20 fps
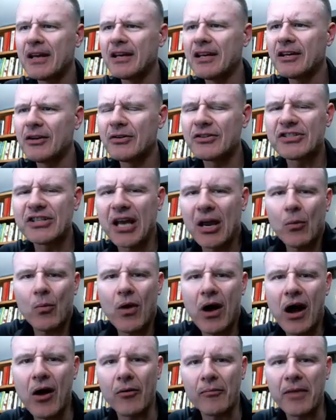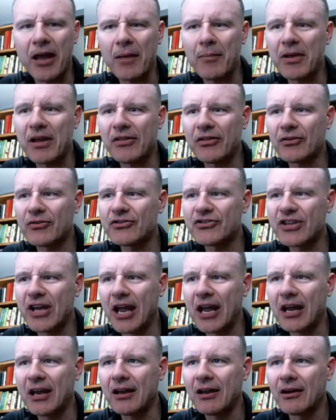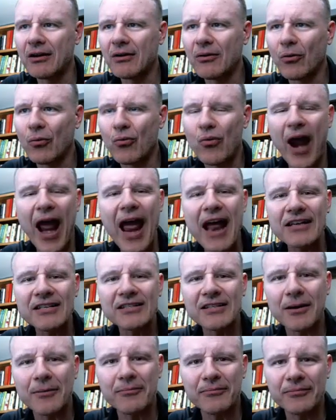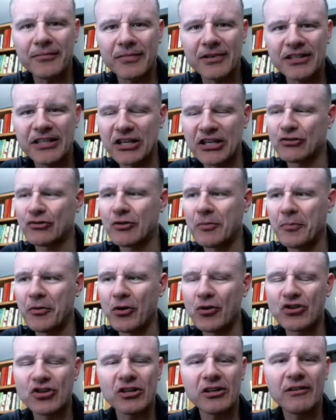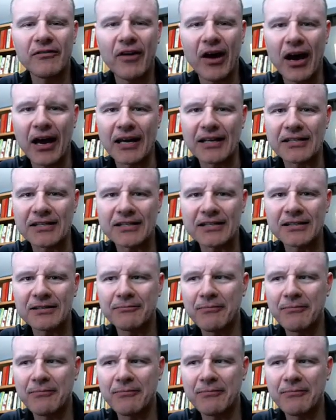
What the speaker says: you'd say, wow, maybe there's a random distribution of heights.